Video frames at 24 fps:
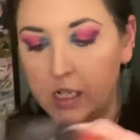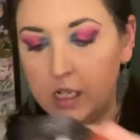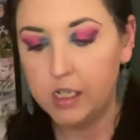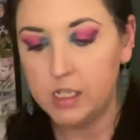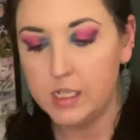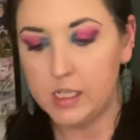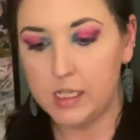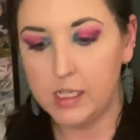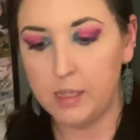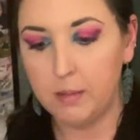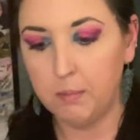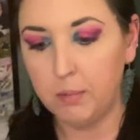
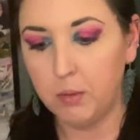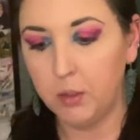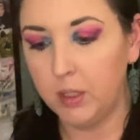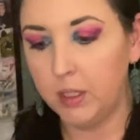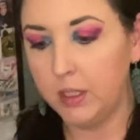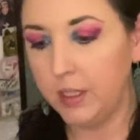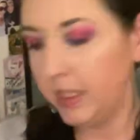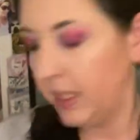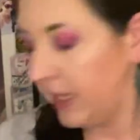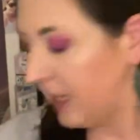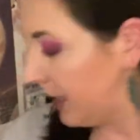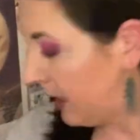symbol
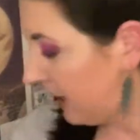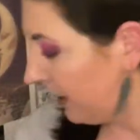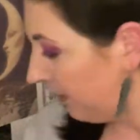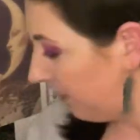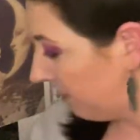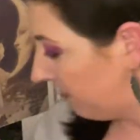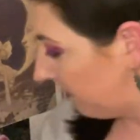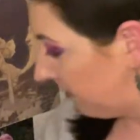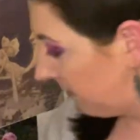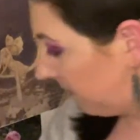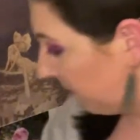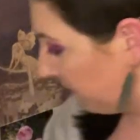in there.
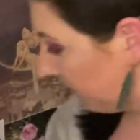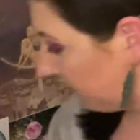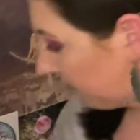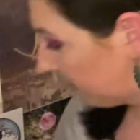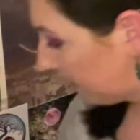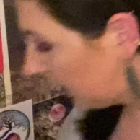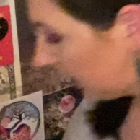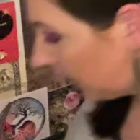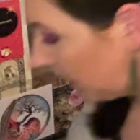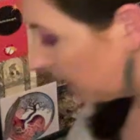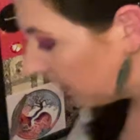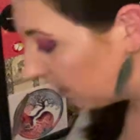
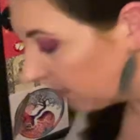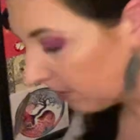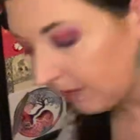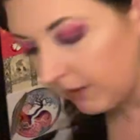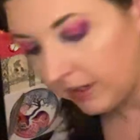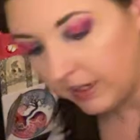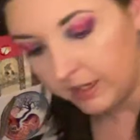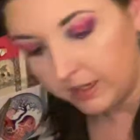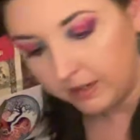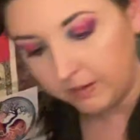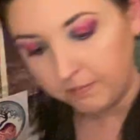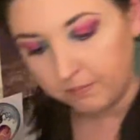All
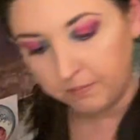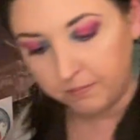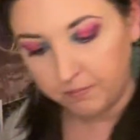right,